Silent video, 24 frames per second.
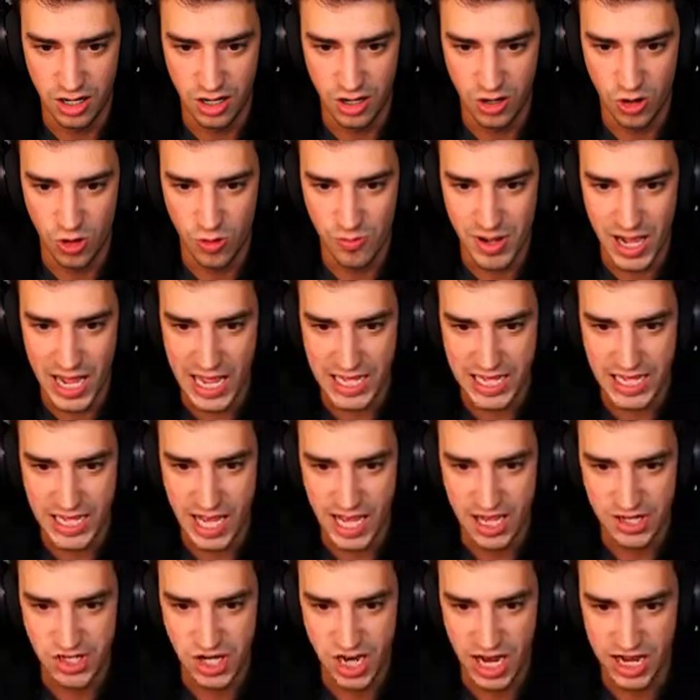Oh my
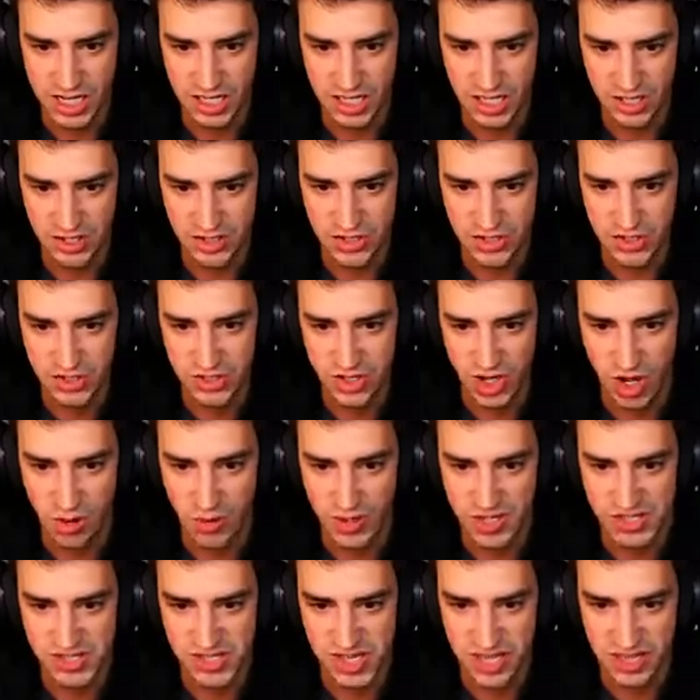gosh, I look so
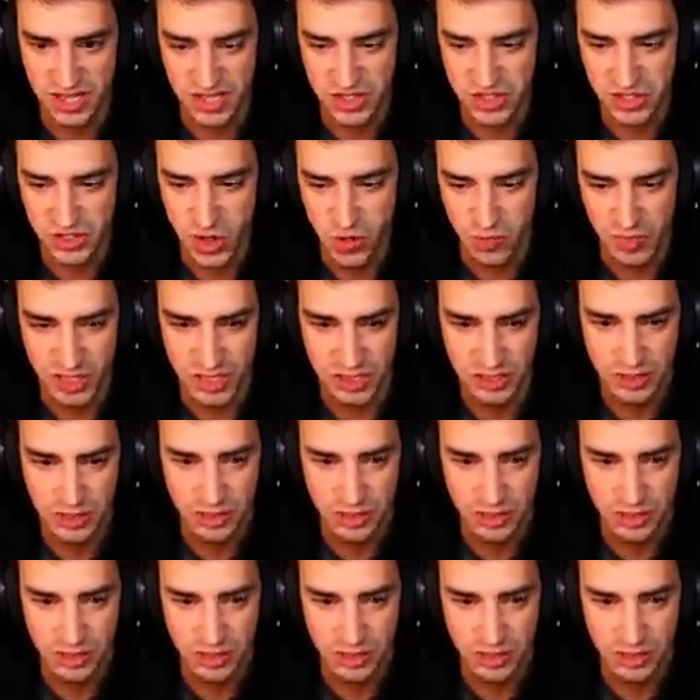insanely stupid.